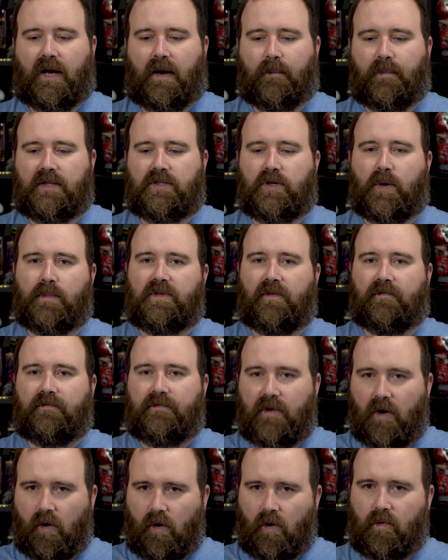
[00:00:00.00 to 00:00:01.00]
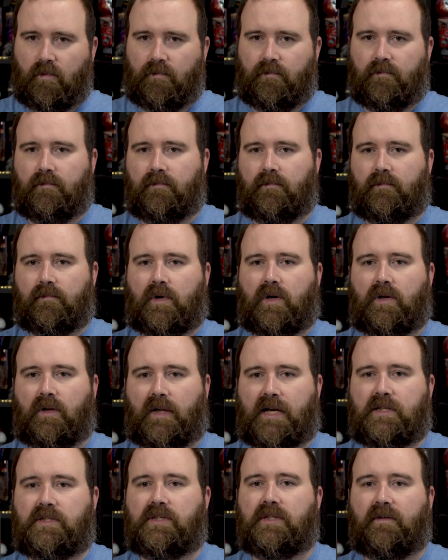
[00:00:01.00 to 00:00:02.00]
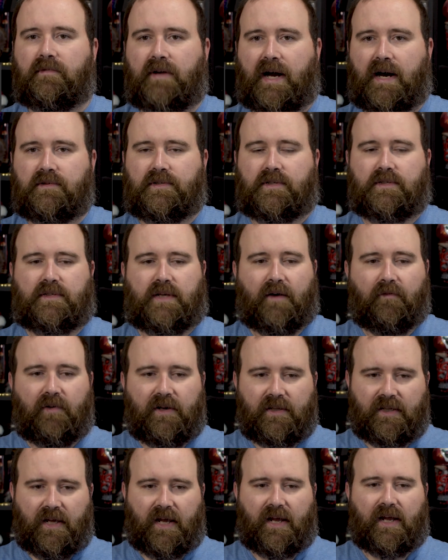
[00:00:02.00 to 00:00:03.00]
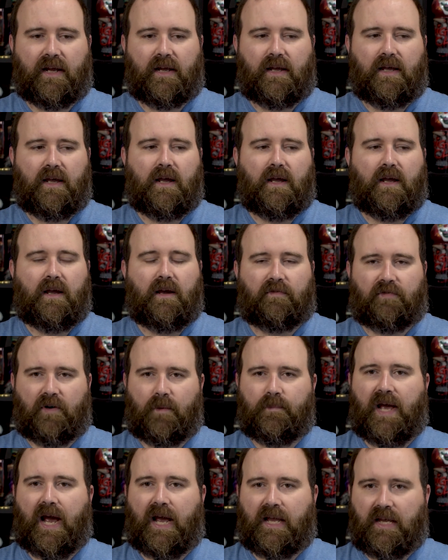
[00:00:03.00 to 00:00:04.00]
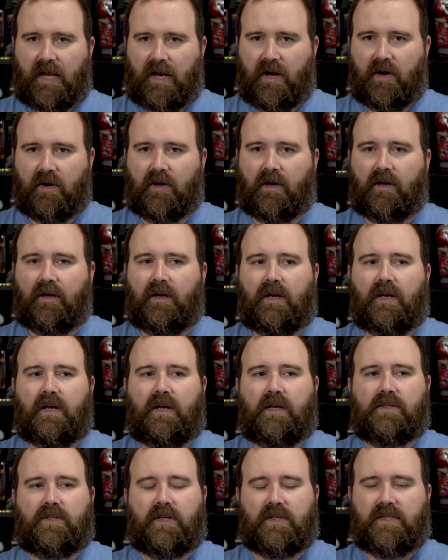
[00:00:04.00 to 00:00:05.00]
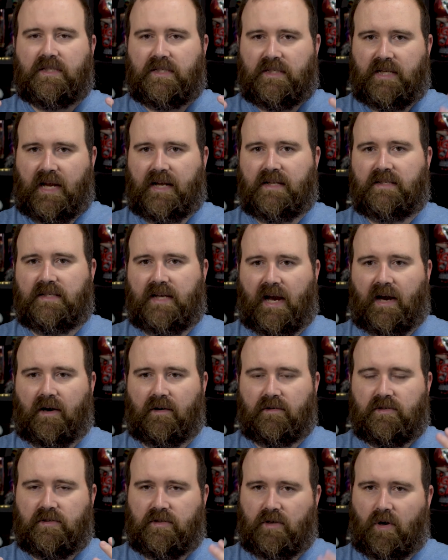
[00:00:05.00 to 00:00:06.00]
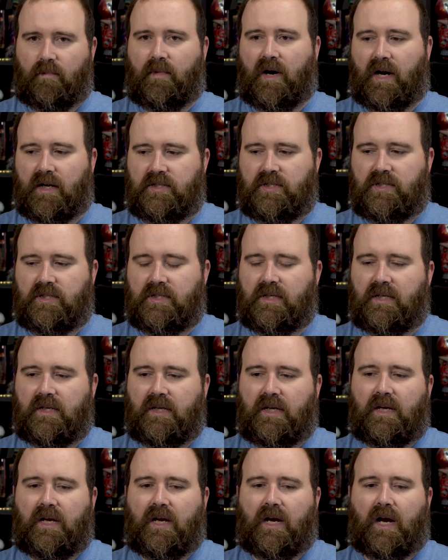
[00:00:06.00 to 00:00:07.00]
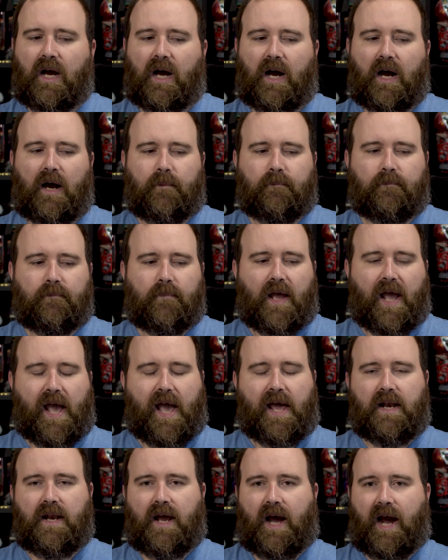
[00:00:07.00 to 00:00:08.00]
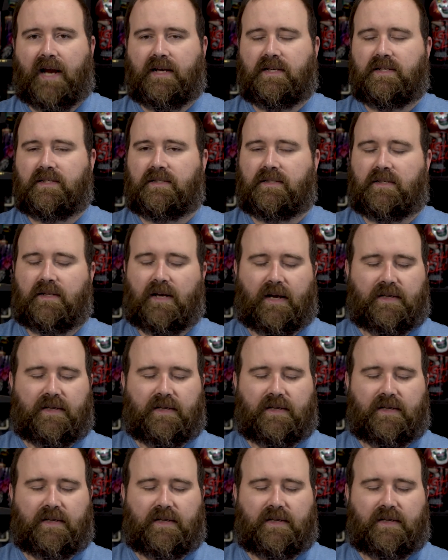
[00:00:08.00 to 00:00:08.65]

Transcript: in terms of the whole collection of houses. Everything from that year just stands out so much, and I just